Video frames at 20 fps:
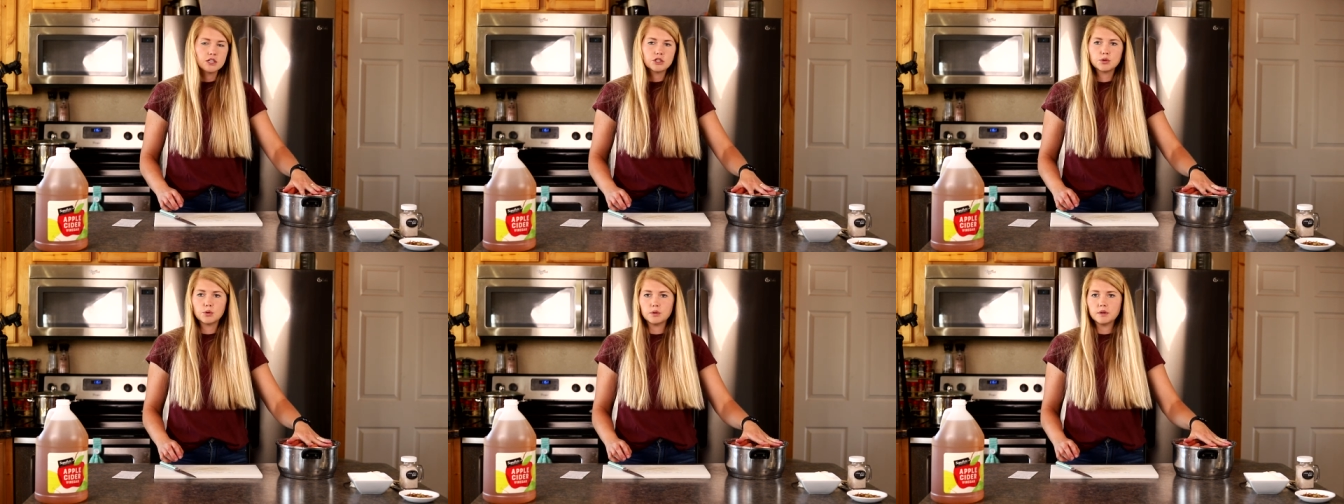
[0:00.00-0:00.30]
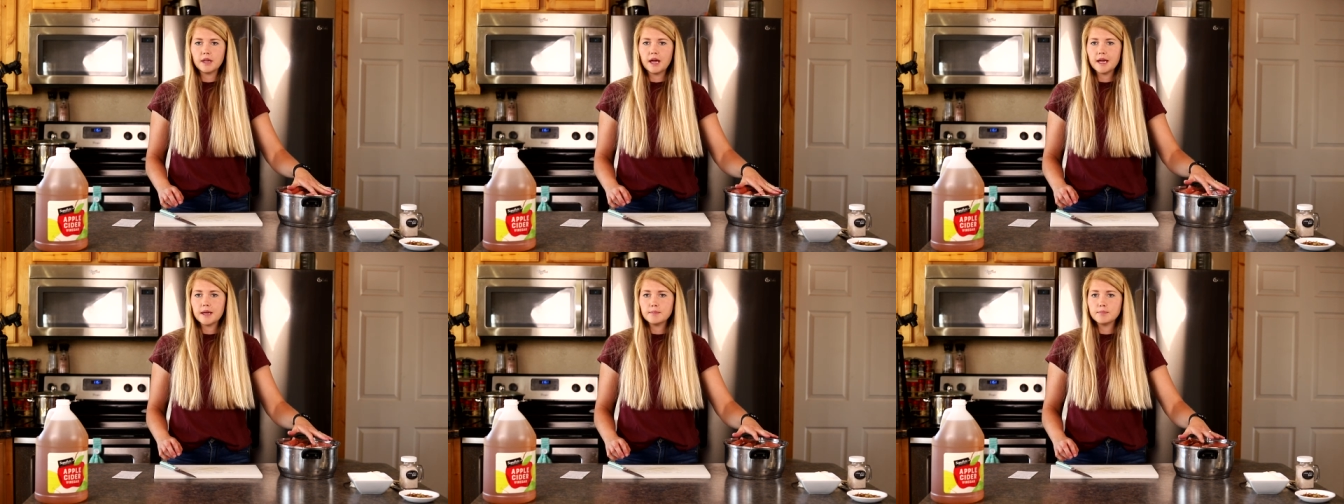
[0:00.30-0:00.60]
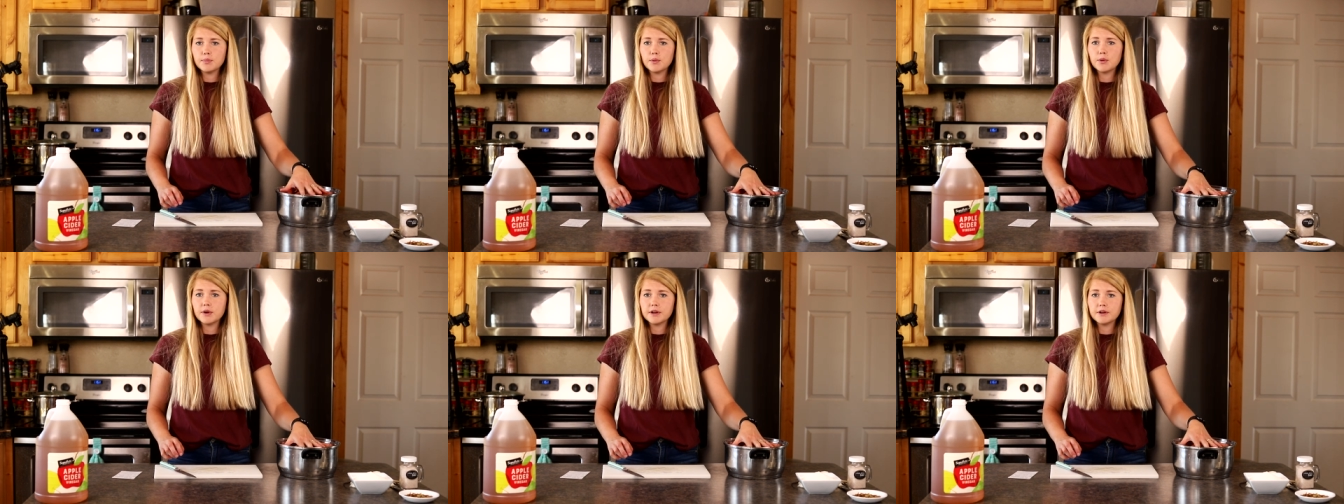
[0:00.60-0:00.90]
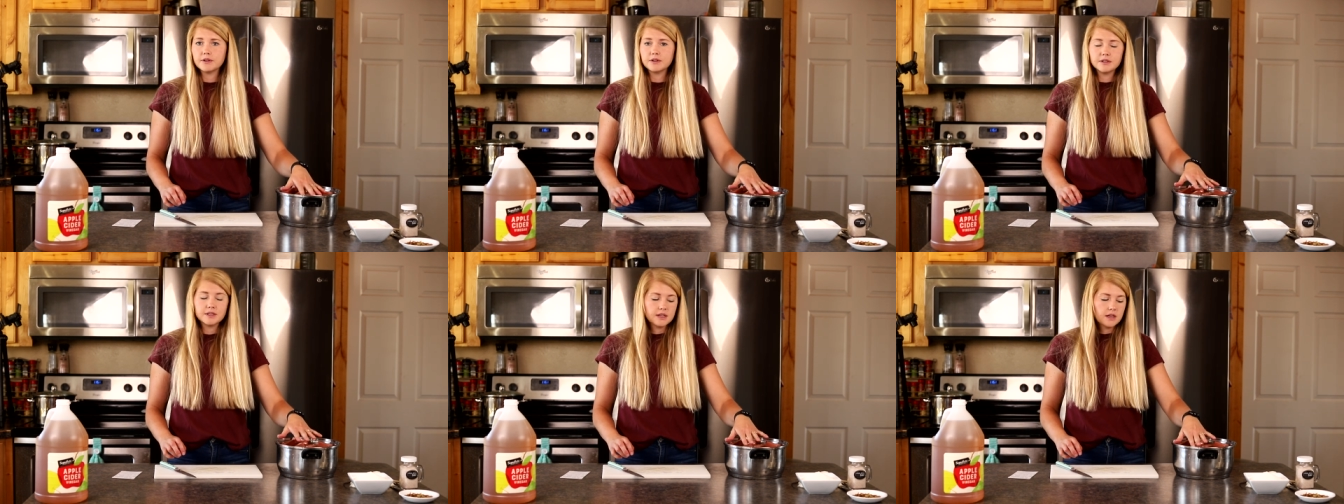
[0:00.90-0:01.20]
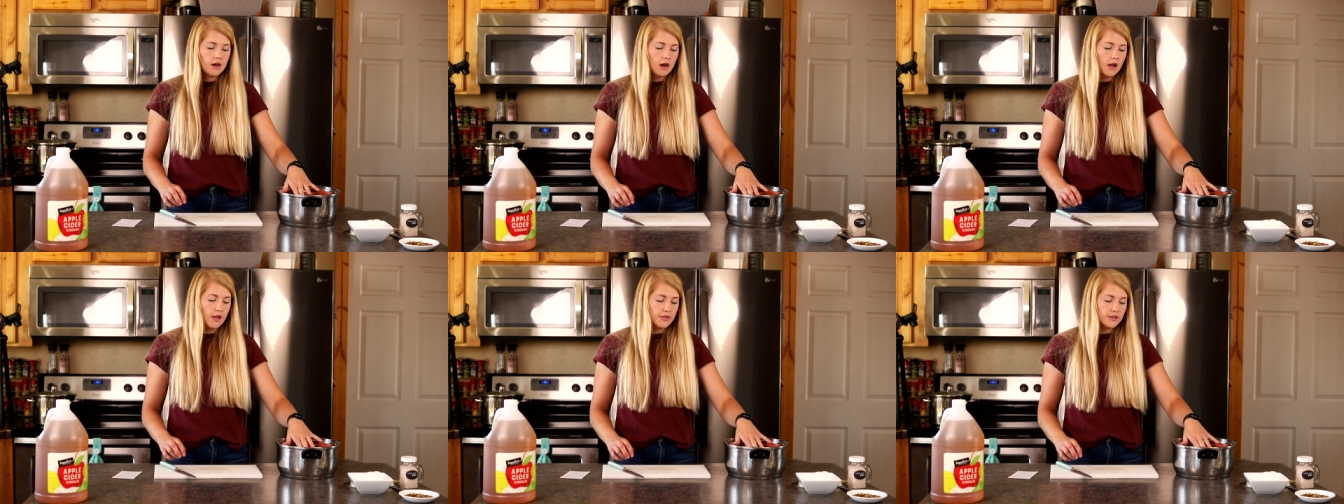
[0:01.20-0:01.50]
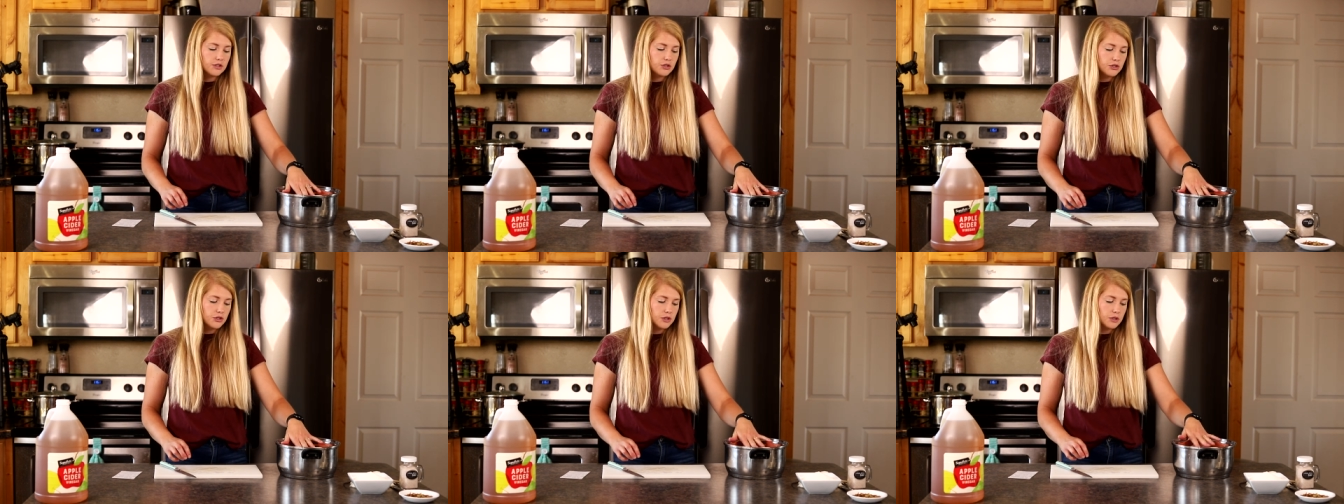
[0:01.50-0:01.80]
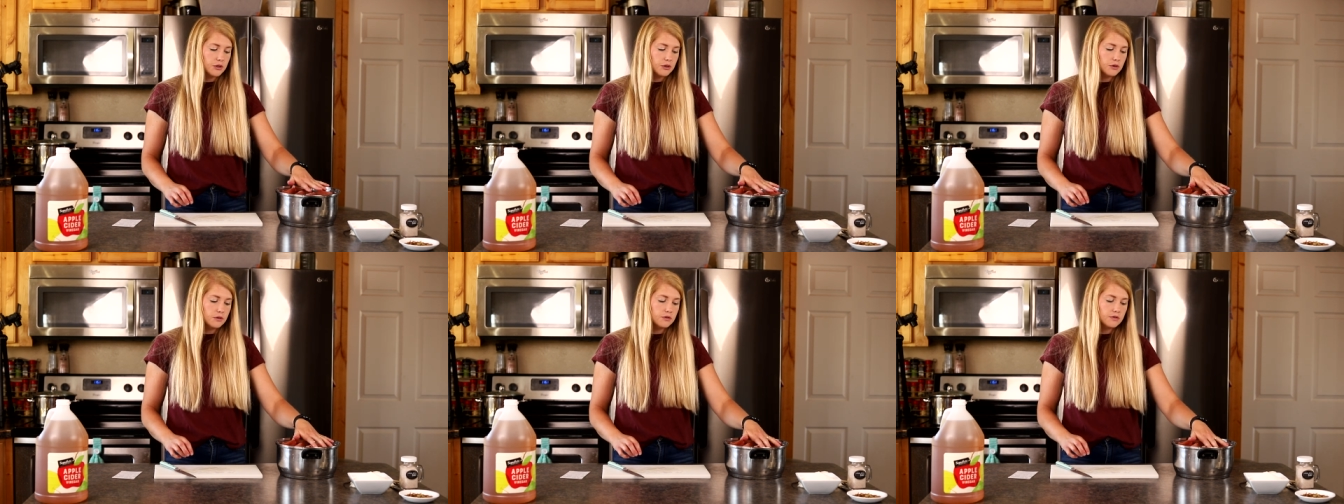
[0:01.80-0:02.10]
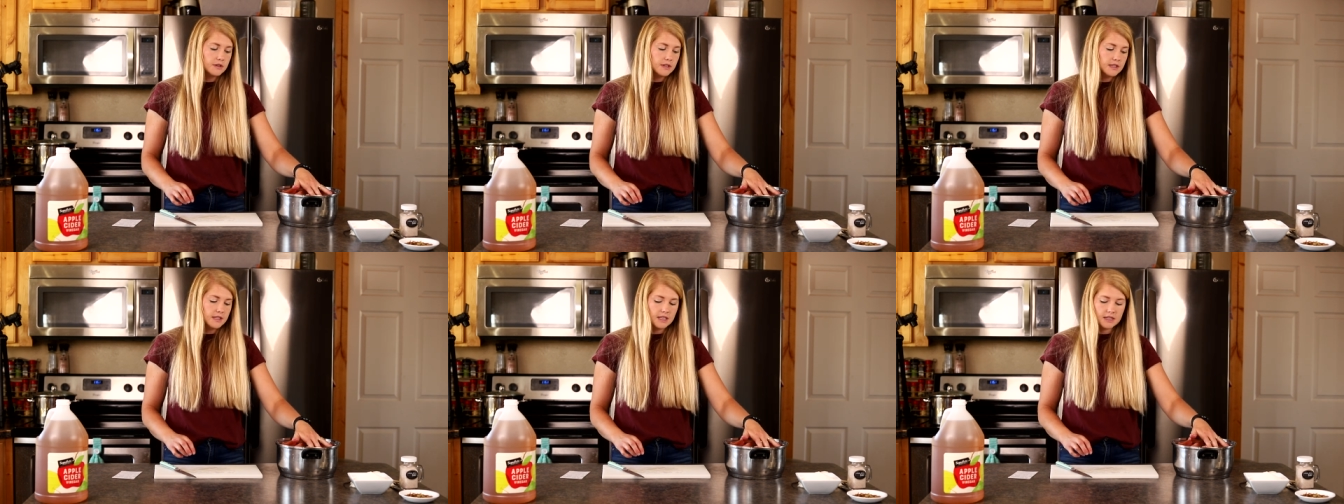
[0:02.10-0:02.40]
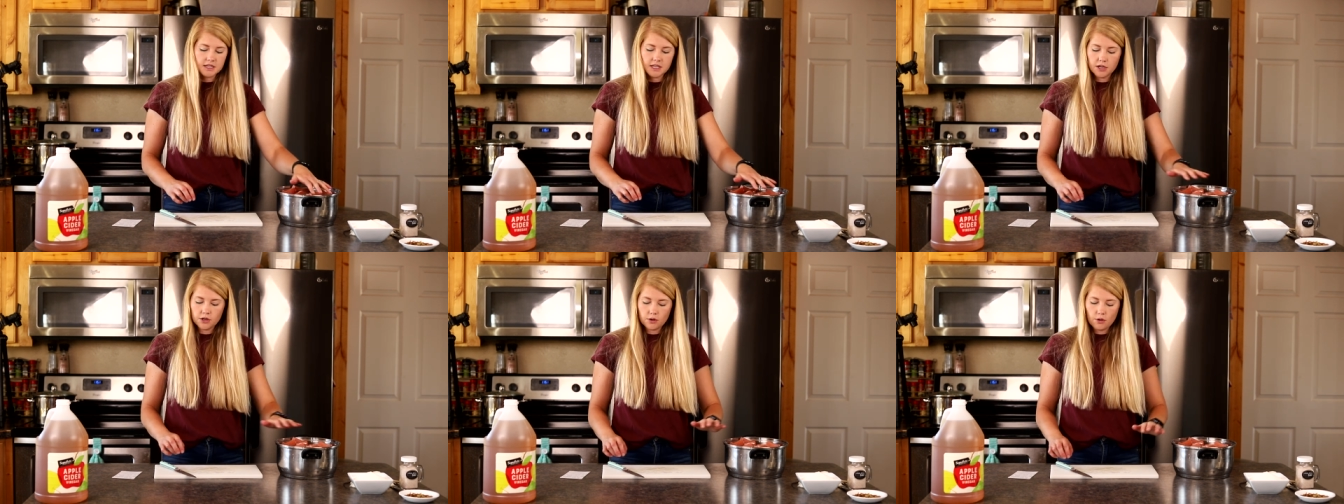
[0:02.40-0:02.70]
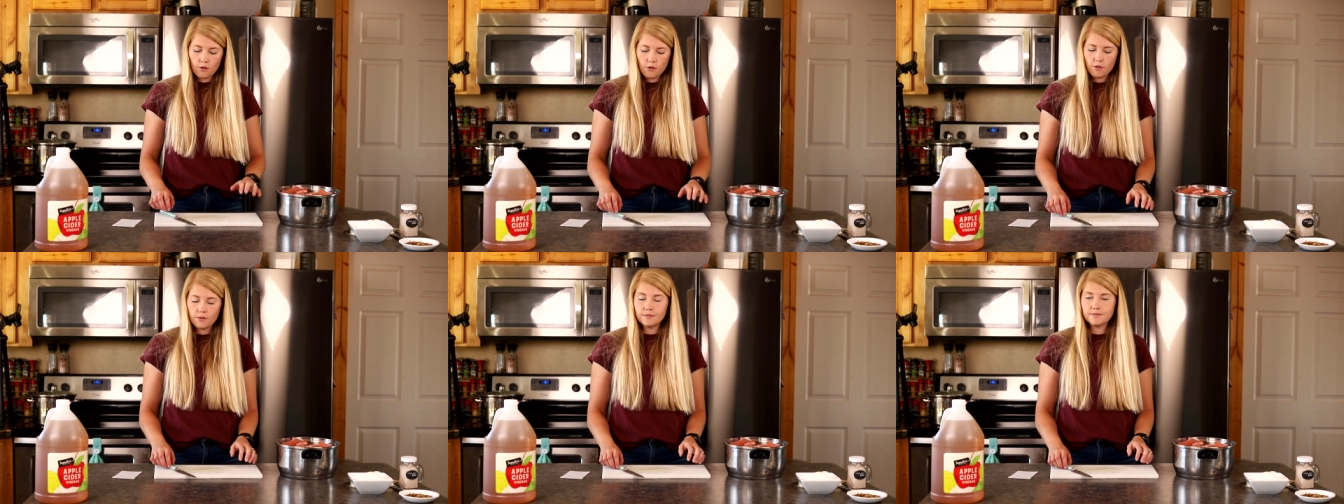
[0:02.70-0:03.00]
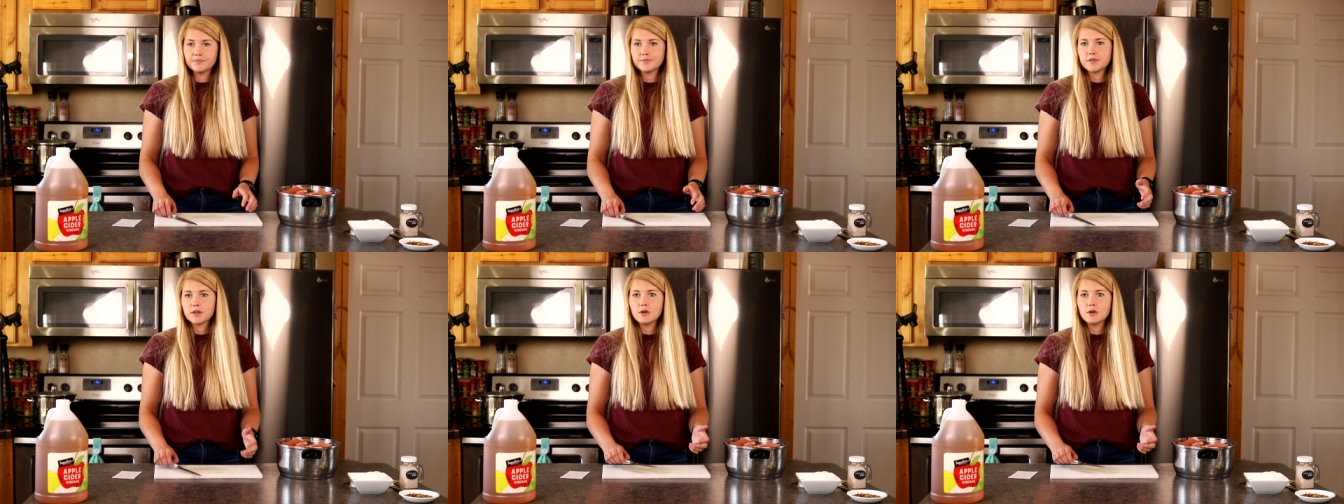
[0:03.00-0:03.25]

to a light boil on the stove and let that go